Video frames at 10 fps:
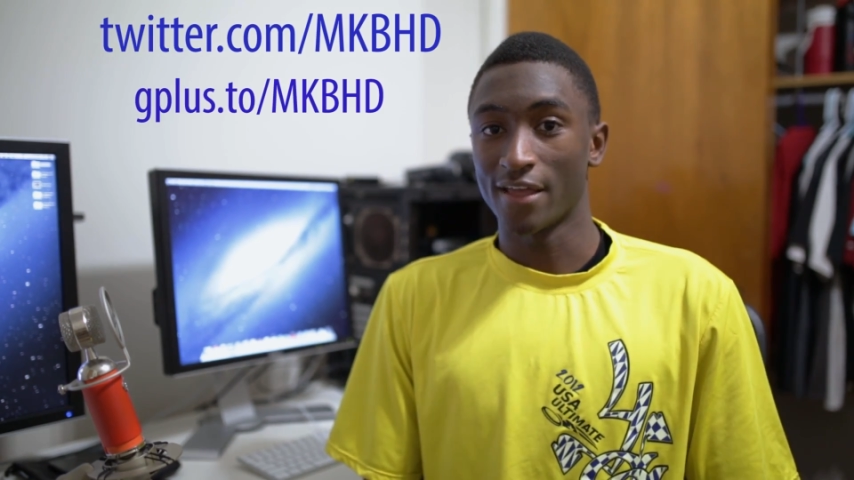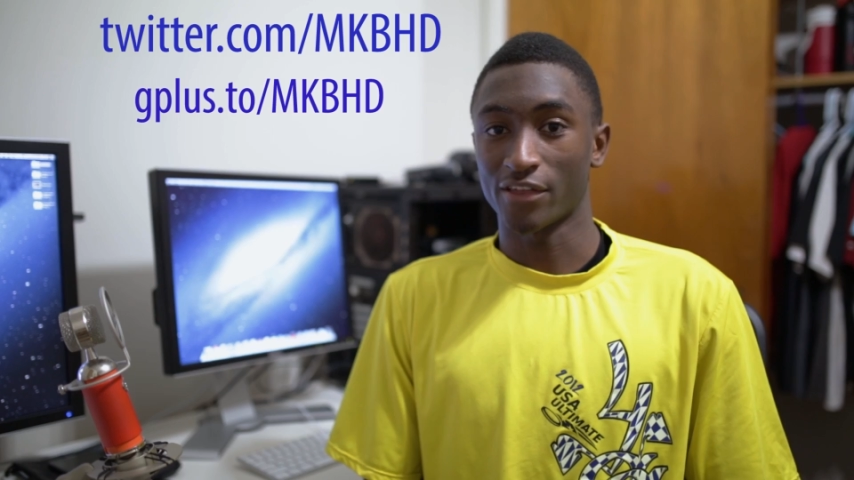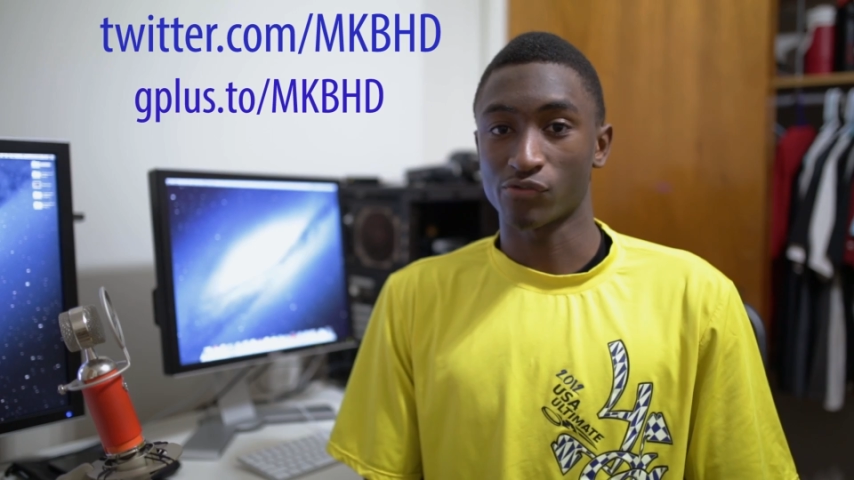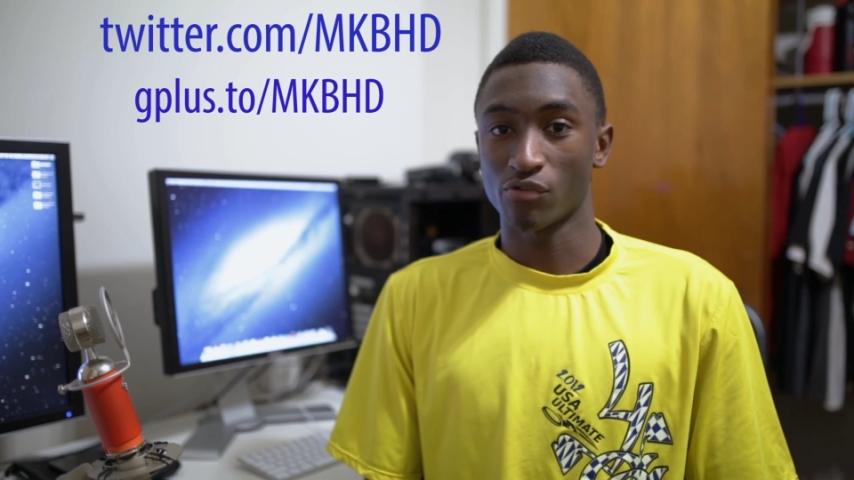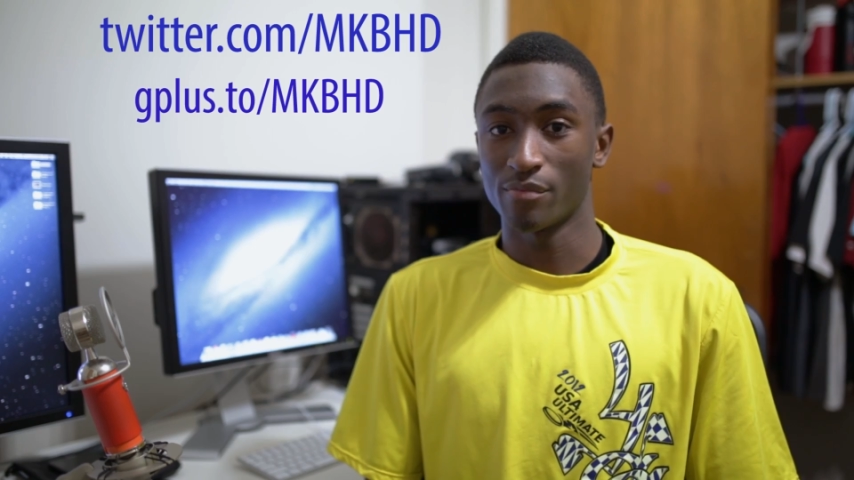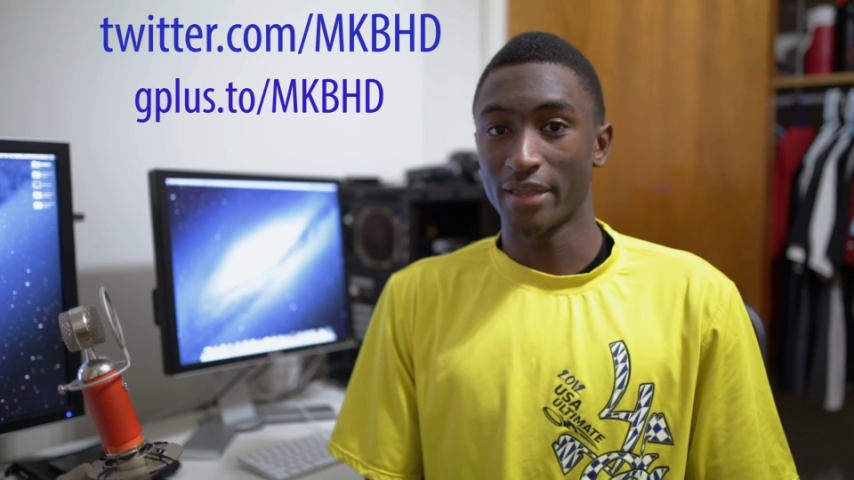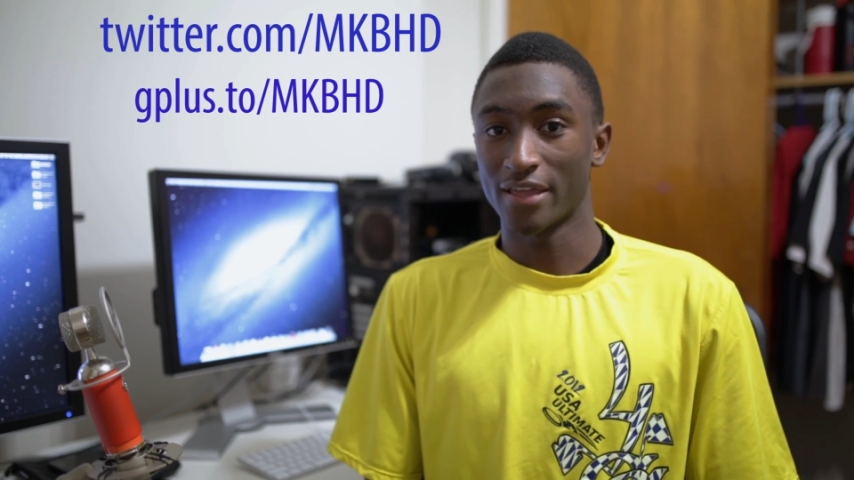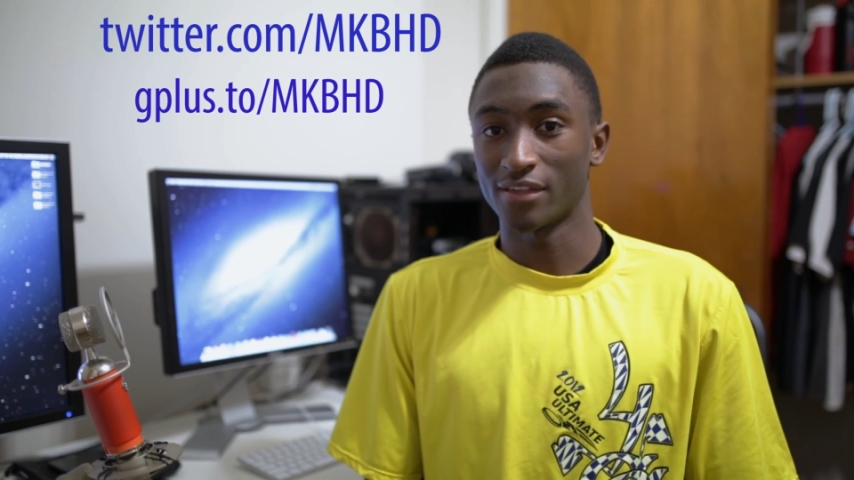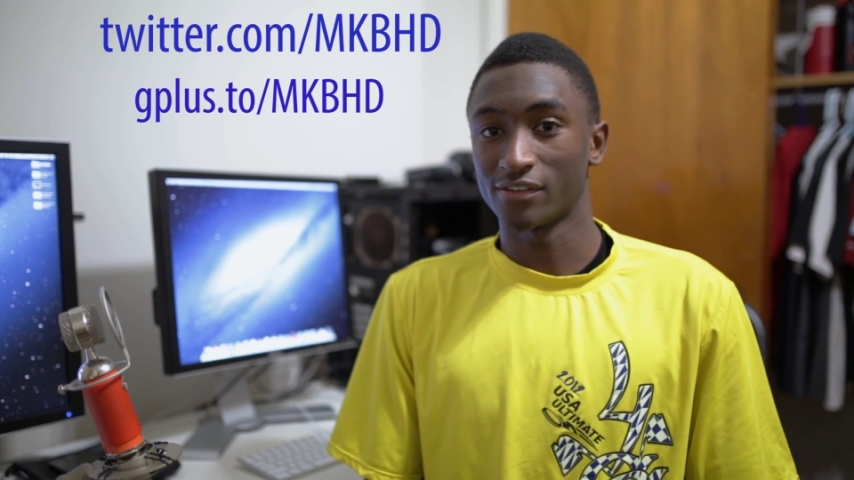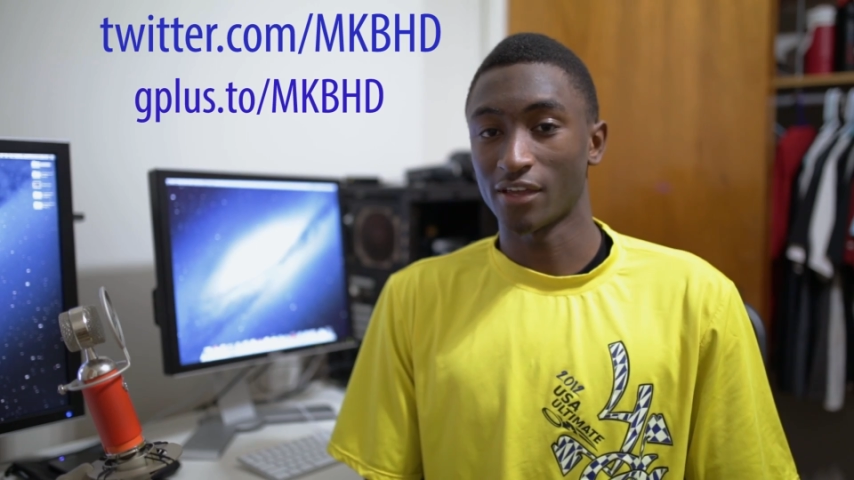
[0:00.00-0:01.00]
and that's where we
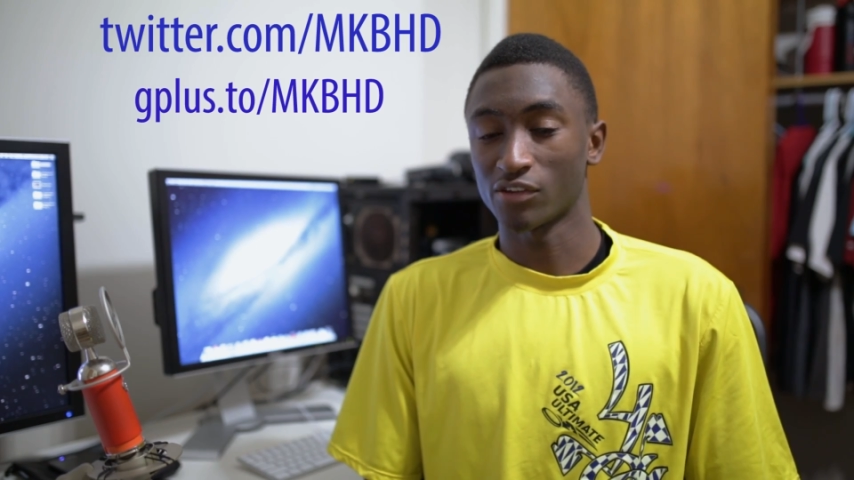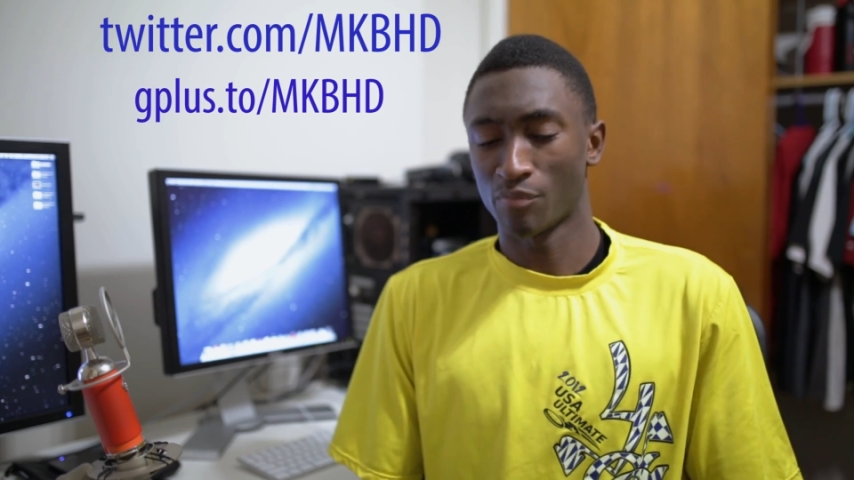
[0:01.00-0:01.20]
get these things.